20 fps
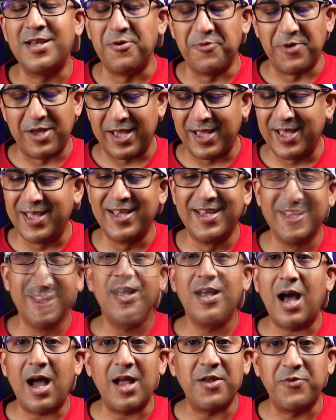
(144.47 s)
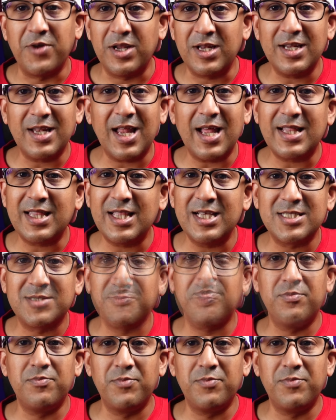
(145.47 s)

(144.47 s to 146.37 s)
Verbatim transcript: anyway I really like this